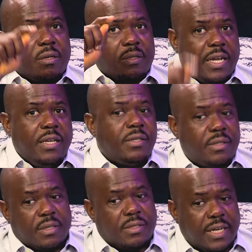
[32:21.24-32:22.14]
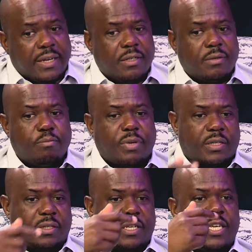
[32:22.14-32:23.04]
he raises the dead,
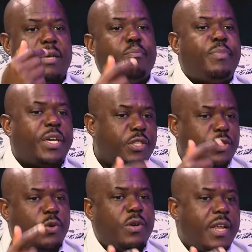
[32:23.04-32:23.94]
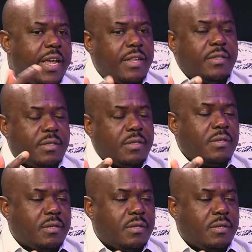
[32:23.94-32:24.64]
but he impersonates